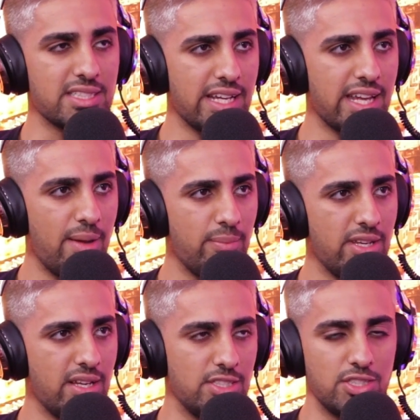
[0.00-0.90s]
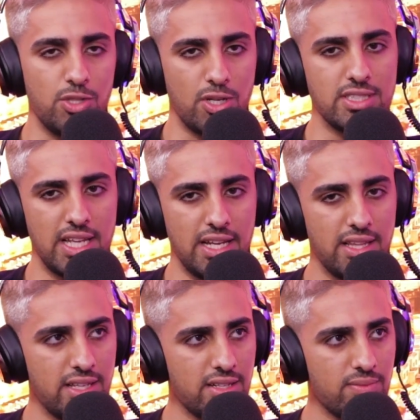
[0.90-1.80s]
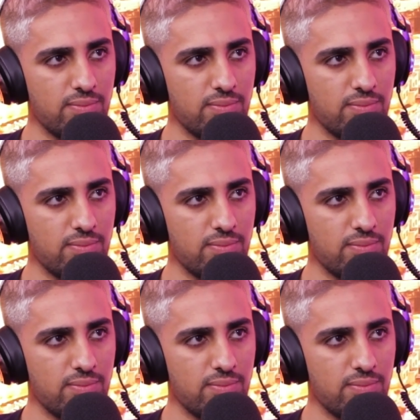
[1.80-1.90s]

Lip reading: as I can be and just not say anything.